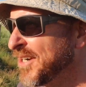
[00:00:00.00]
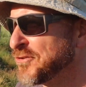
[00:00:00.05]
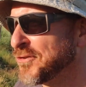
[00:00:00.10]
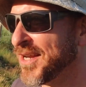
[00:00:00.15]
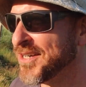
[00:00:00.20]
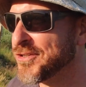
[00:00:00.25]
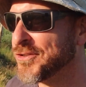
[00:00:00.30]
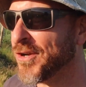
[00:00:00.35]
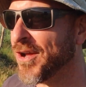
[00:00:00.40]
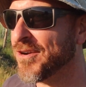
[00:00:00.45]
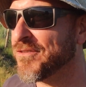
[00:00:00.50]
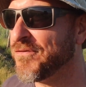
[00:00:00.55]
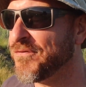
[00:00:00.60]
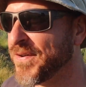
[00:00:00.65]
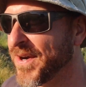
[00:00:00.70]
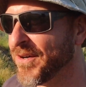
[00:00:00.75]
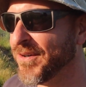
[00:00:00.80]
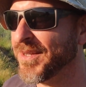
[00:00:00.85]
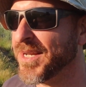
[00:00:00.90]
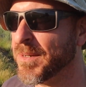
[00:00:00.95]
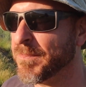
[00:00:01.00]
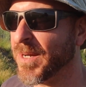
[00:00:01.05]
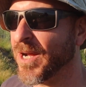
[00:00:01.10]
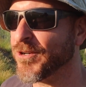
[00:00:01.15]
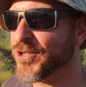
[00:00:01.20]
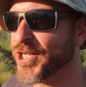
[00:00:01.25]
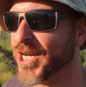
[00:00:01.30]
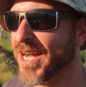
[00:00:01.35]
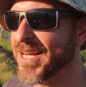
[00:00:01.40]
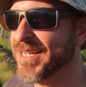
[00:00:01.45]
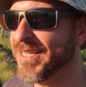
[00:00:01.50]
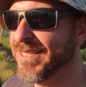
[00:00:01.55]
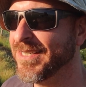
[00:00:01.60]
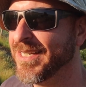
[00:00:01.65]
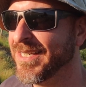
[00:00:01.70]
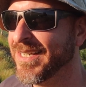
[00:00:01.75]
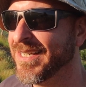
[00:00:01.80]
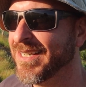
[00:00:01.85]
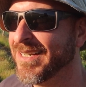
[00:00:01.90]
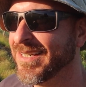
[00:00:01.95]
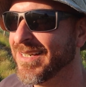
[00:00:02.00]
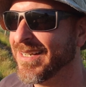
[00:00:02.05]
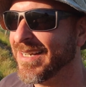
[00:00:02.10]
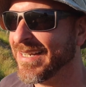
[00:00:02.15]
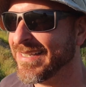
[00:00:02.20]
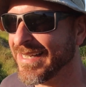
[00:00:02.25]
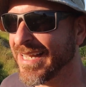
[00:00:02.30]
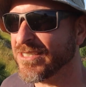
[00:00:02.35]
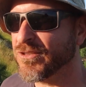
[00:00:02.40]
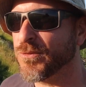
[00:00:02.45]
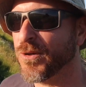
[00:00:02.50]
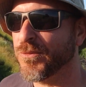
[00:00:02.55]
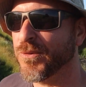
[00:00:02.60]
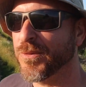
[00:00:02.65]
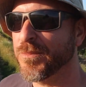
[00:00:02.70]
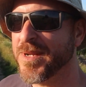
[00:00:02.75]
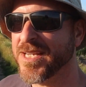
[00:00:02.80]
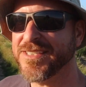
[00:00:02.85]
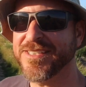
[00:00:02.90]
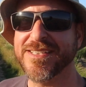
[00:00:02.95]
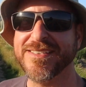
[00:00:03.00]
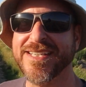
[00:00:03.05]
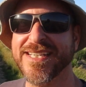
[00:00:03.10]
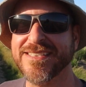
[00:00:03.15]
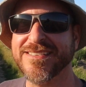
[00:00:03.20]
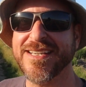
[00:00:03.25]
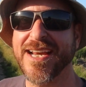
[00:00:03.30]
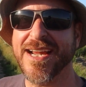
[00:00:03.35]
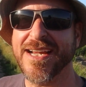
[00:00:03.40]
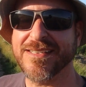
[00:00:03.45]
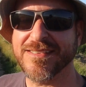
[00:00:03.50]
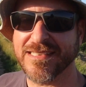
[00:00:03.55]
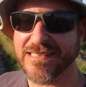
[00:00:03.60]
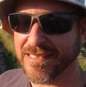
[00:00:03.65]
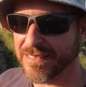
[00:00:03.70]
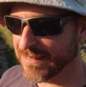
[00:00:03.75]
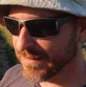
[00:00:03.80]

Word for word: I try to talk fairly about China, and that's what we're missing these days.